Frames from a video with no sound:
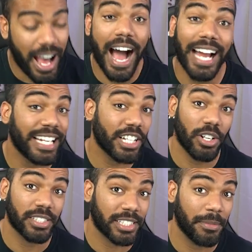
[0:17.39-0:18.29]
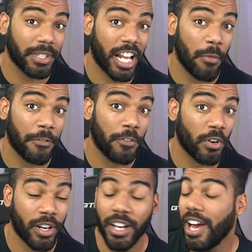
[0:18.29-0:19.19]
I didn't go to sleep the night
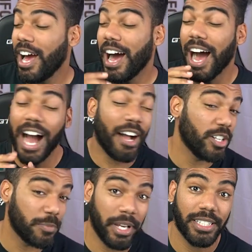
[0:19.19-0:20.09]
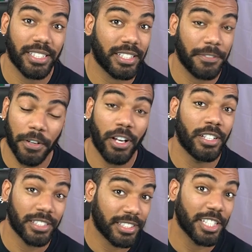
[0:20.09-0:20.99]
before. I was basically
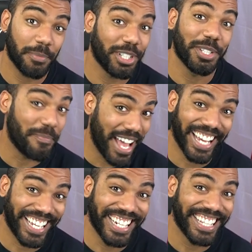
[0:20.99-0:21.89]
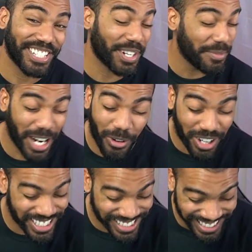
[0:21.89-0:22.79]
falling asleep on the back end of the stream, but I
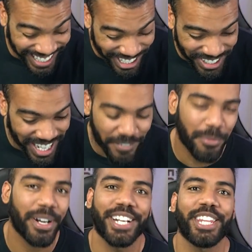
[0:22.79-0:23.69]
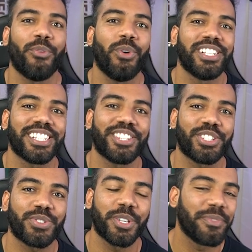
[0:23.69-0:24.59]
want to say thank you to everybody that was in the
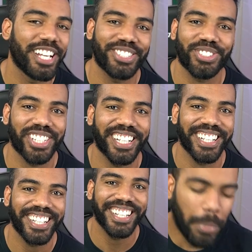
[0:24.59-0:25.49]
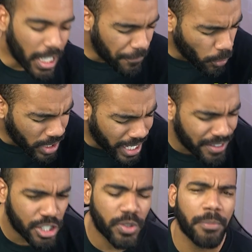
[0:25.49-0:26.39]
stream yesterday. But if you were not
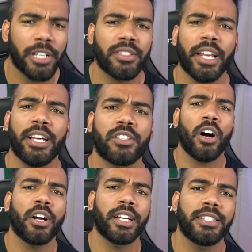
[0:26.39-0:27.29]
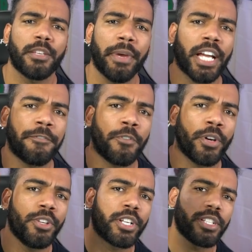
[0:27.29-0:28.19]
in the stream yesterday, it's all good to make up for.
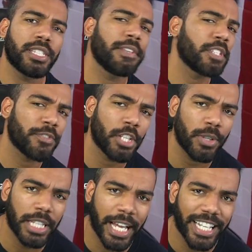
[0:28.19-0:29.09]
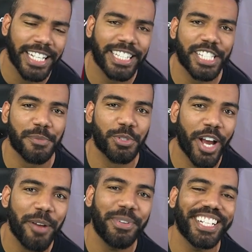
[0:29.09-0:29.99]
You could just leave this video a like and hit that
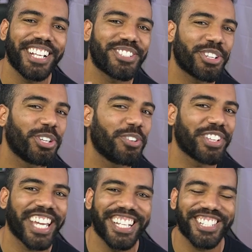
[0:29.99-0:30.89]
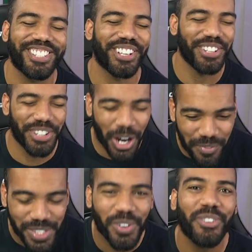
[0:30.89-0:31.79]
subscribe button and turn your notifications so you don't
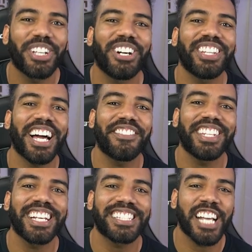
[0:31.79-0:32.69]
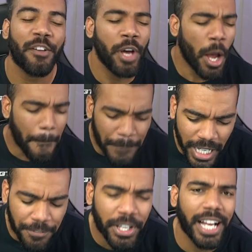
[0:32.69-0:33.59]
miss when we go live the next time.
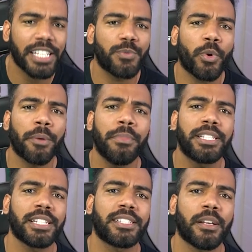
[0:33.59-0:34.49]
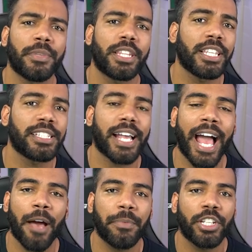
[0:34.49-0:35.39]
But if you guys were missing some of the things that
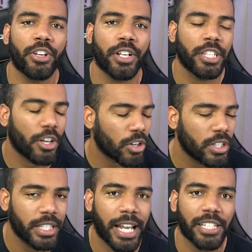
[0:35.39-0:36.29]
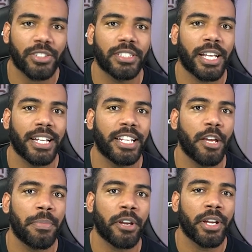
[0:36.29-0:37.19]
happened during the early National Signing
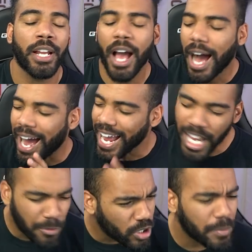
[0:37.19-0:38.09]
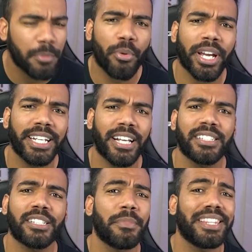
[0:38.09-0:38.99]
Day period, I am going to be breaking down
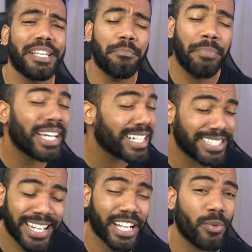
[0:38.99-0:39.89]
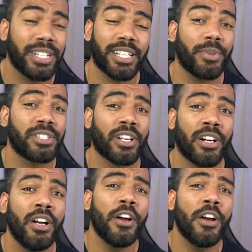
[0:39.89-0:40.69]
some of the biggest takeaways that we saw